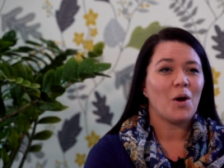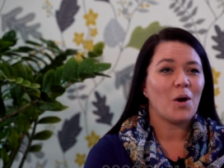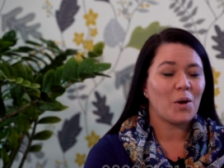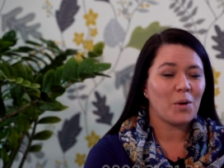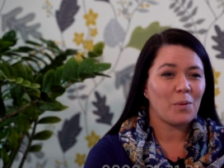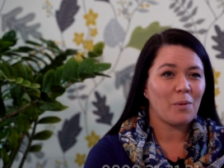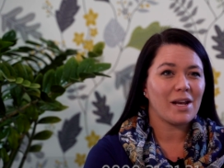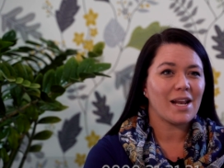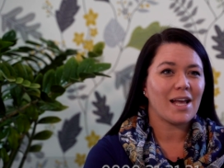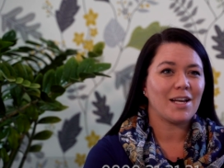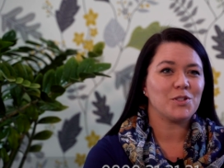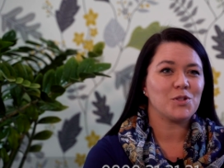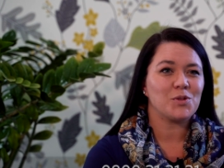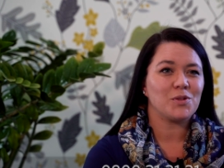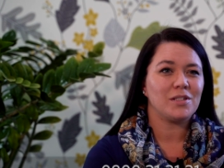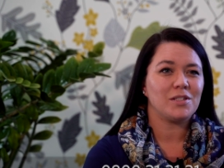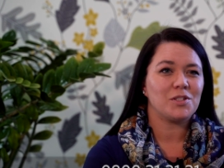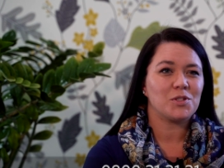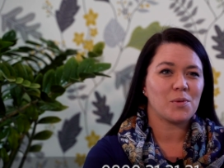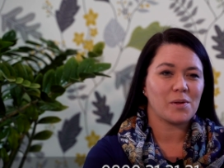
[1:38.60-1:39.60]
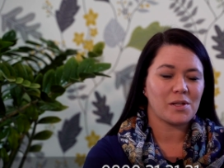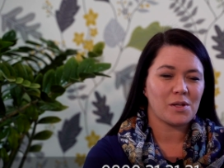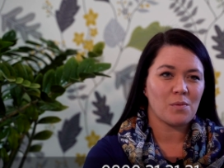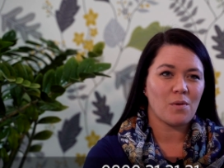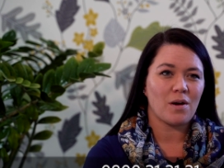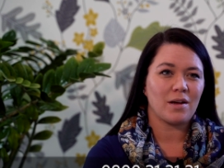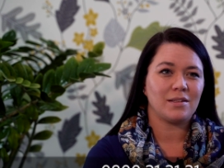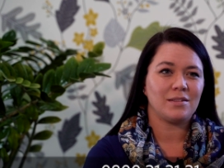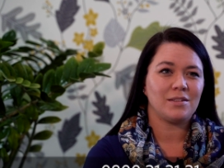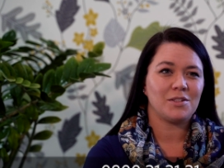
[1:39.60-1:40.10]
0800
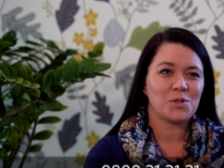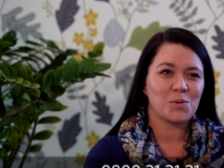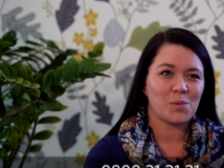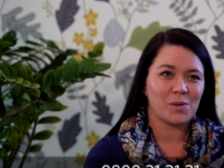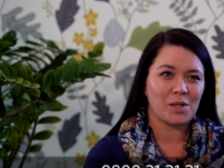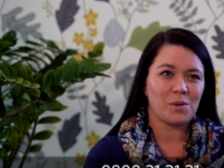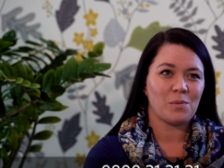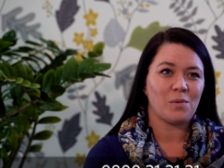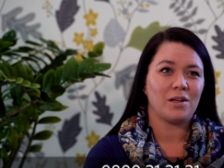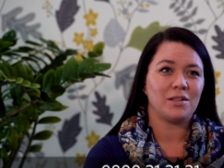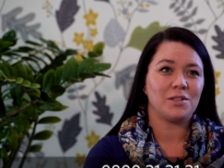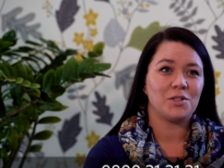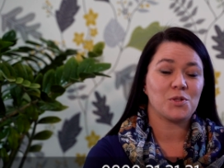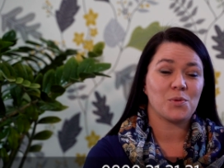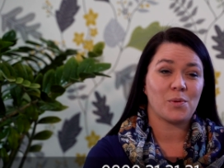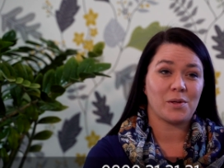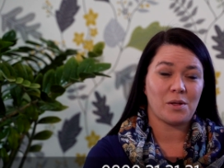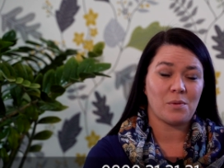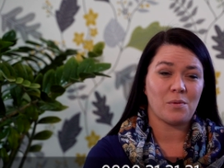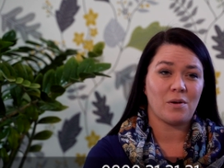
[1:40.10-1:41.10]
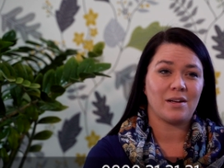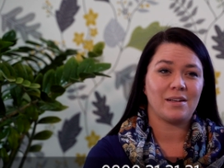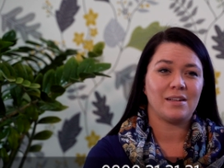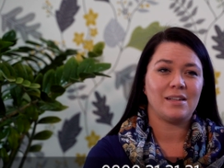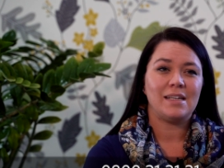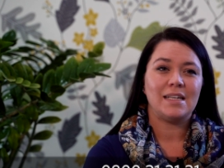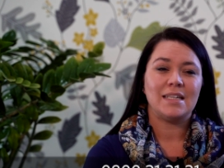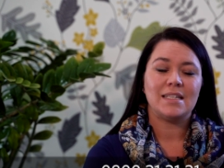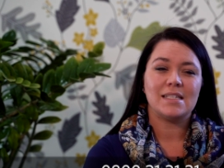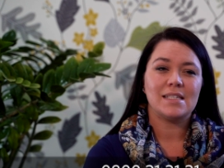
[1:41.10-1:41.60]
21 21 21,
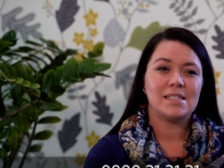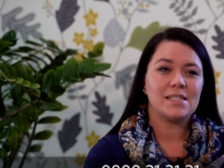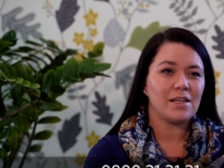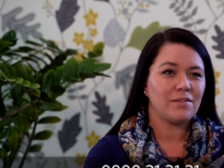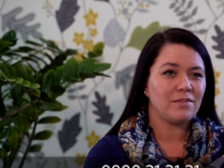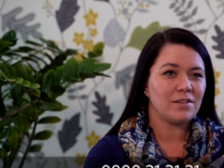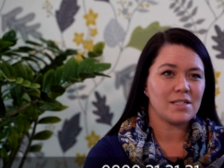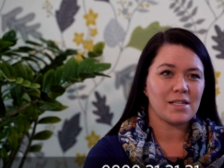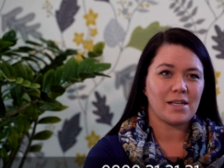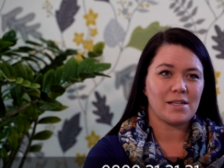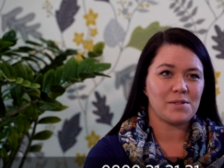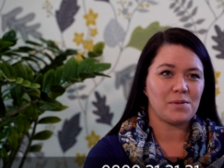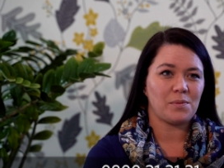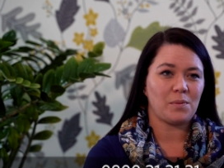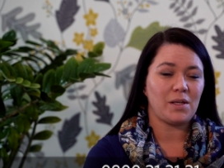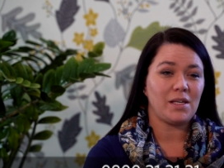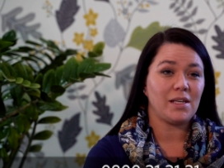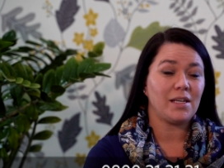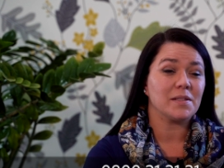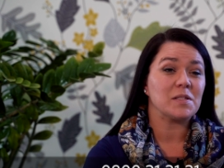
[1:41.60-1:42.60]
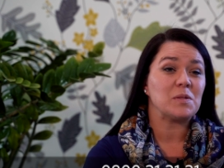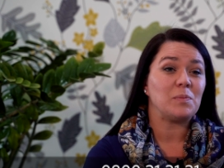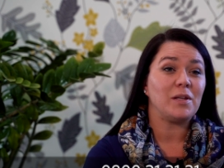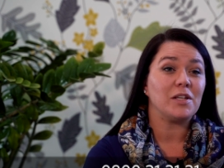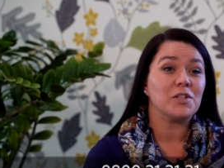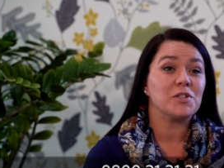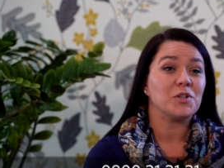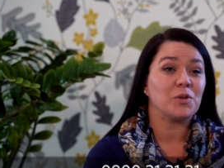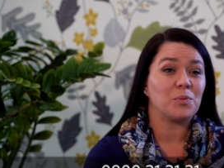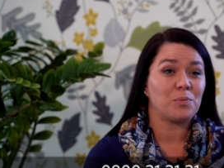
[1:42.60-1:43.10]
7 days a week, and
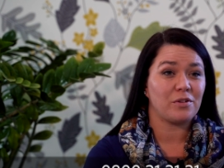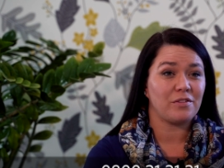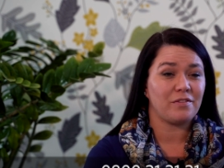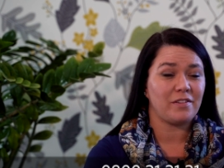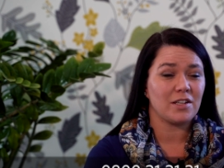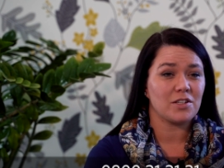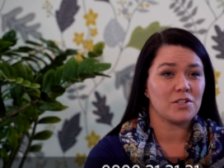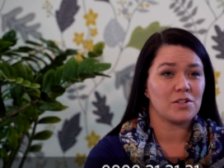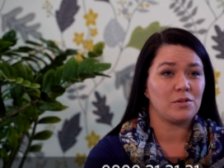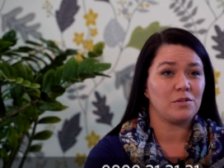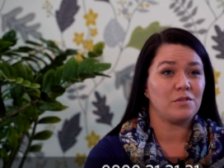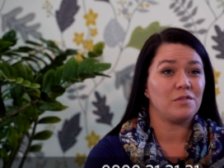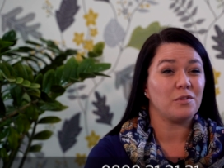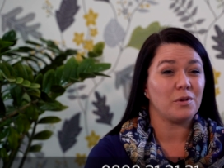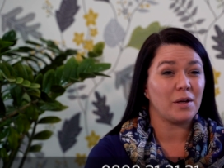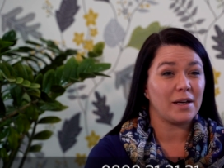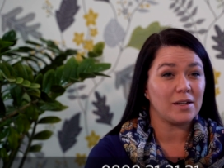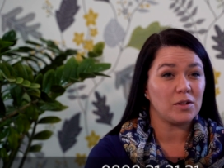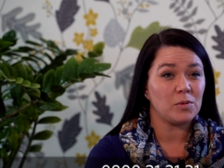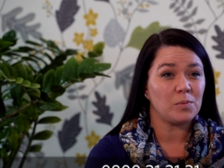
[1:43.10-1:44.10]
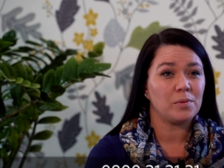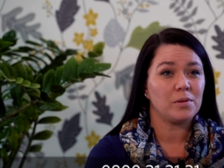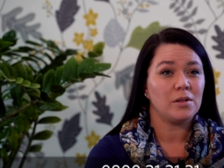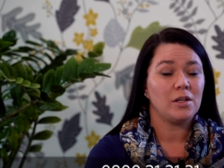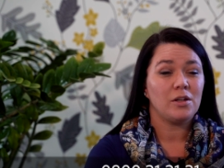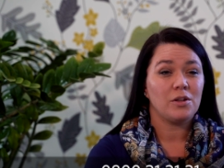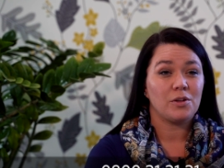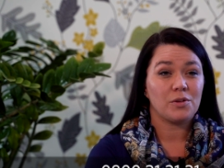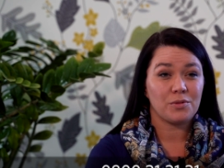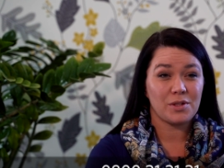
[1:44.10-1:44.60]
speak to a professional for help,
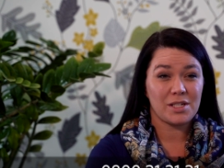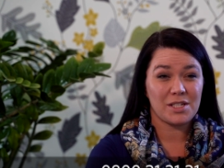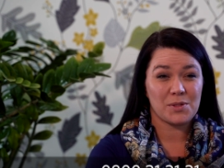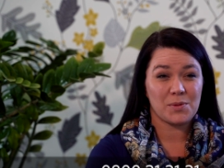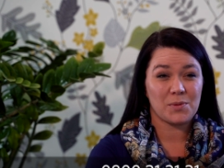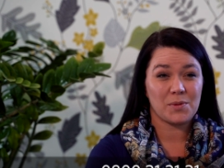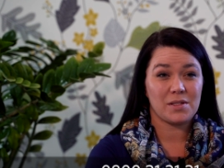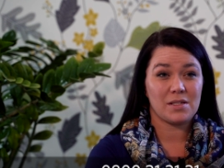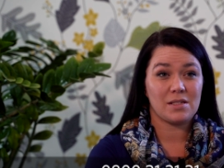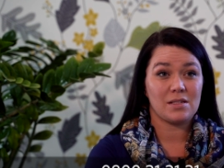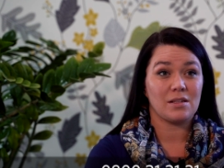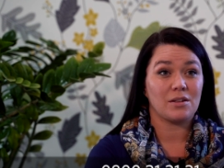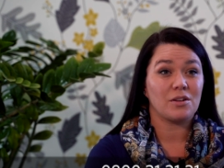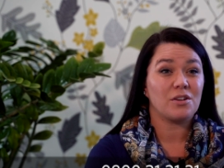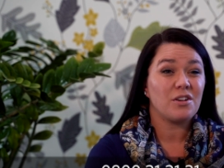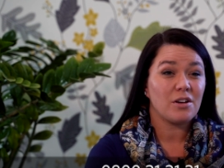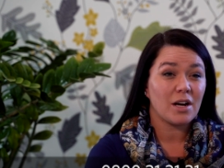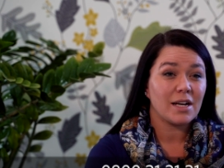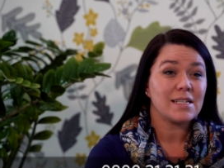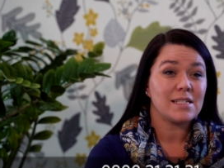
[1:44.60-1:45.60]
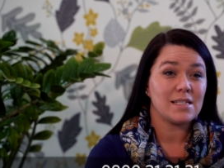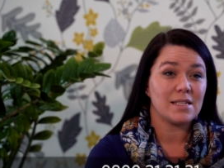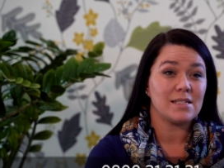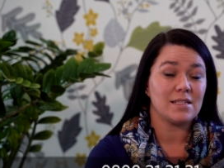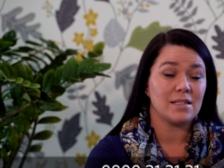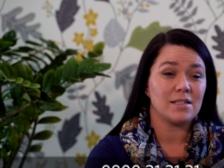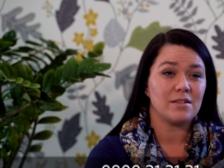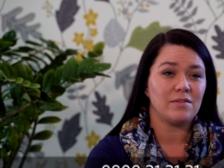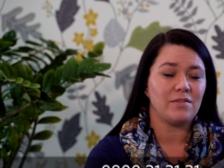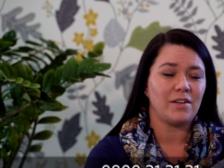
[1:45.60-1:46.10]
resources and crisis
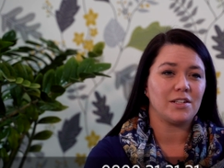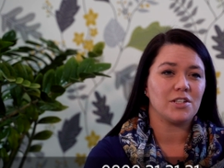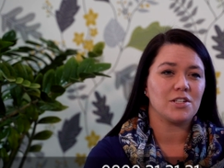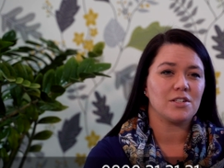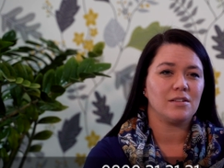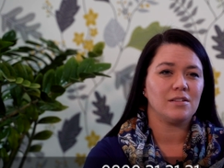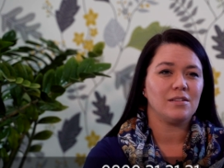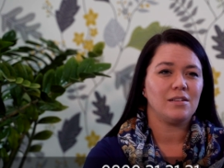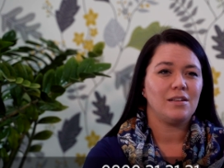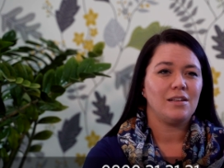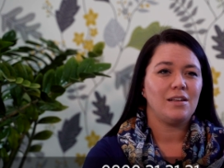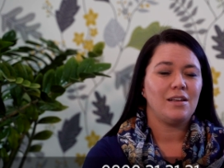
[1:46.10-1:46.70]
intervention.